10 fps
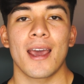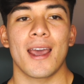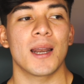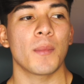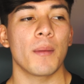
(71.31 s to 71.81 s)

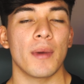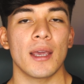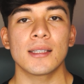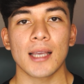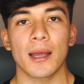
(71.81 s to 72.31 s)
And my
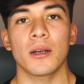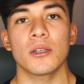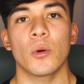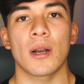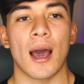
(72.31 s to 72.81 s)
main side
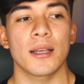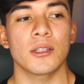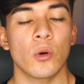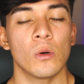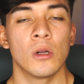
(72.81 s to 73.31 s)
hustle in high
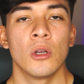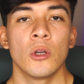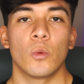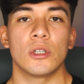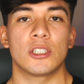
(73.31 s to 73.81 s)
school
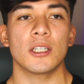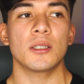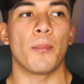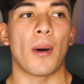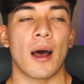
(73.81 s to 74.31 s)
was
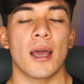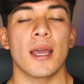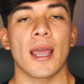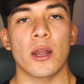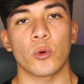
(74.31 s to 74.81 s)
just
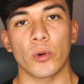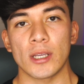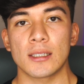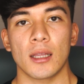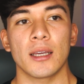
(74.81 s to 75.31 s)
buying and
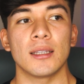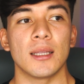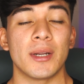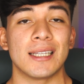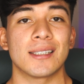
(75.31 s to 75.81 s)
reselling
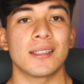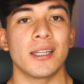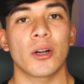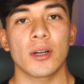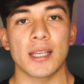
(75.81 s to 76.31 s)
limited
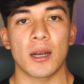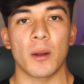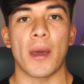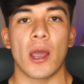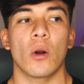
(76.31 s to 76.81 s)
sneakers and
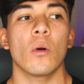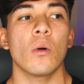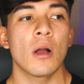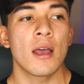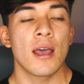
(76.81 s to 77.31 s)

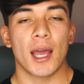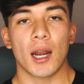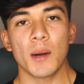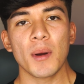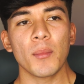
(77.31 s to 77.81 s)
apparel.
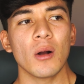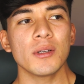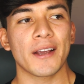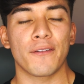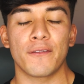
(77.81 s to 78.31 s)
And I remember I
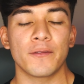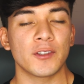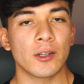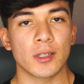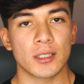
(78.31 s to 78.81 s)
was like
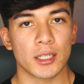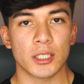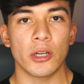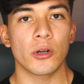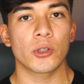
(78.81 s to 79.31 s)
15 or
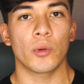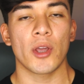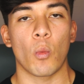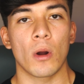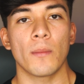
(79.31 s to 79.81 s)
16 years old
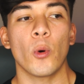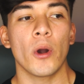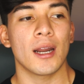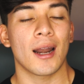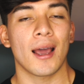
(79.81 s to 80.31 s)
at one
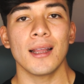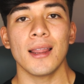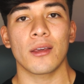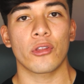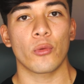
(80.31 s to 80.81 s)
point, and I had
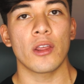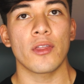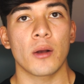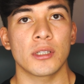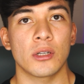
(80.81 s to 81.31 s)
like
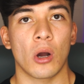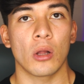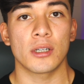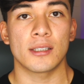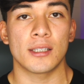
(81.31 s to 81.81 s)

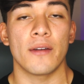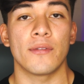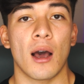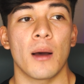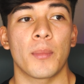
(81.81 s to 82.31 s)
$3,000
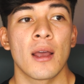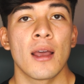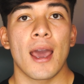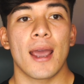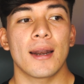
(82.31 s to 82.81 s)
saved up.
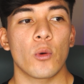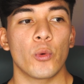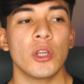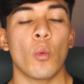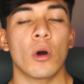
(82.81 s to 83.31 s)
And I
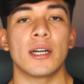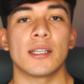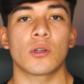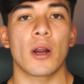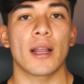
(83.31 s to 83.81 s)
really wanted
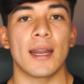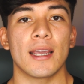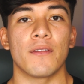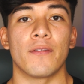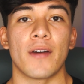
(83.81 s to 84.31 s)
to start
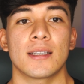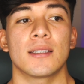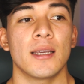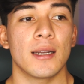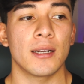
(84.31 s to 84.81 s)
getting
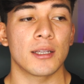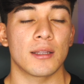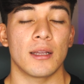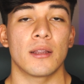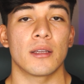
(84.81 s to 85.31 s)
invested
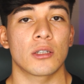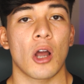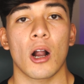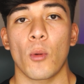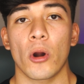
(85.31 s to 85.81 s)
into the
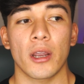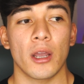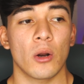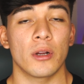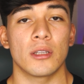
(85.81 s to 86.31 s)
stock
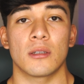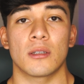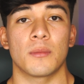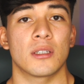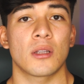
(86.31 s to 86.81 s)
market or into
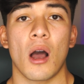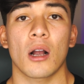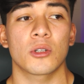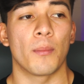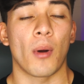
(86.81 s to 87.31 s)
some
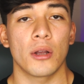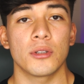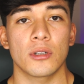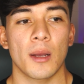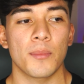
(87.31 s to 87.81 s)
stocks or
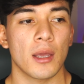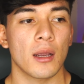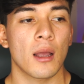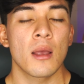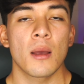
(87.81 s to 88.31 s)
bonds or
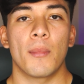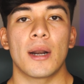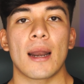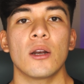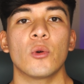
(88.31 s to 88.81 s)
something,
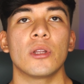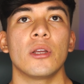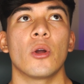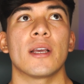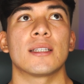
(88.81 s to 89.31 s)
but I didn't
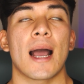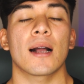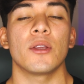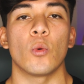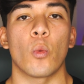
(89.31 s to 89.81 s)
really know
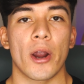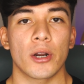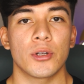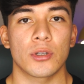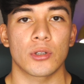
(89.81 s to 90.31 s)
exactly
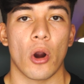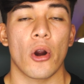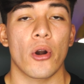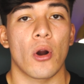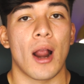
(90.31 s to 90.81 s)
where to
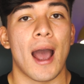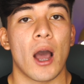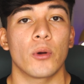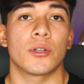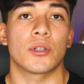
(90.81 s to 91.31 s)
start or
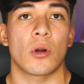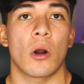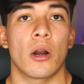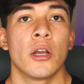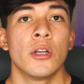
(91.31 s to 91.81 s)
how to start.